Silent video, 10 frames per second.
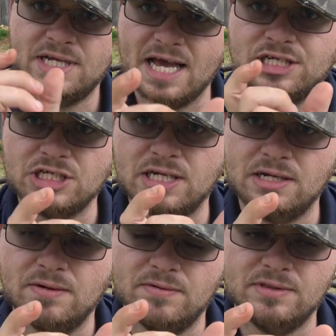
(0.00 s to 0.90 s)

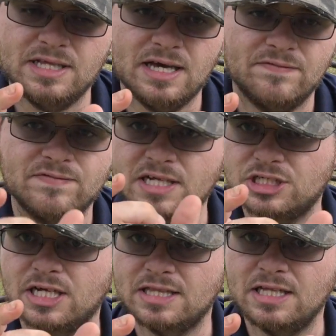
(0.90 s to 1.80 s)
catching the uh,
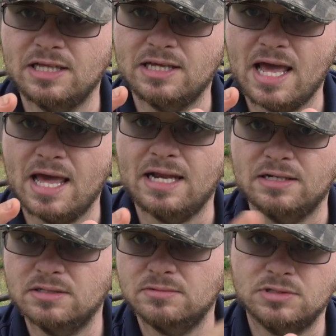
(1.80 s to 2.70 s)
fletching at the end.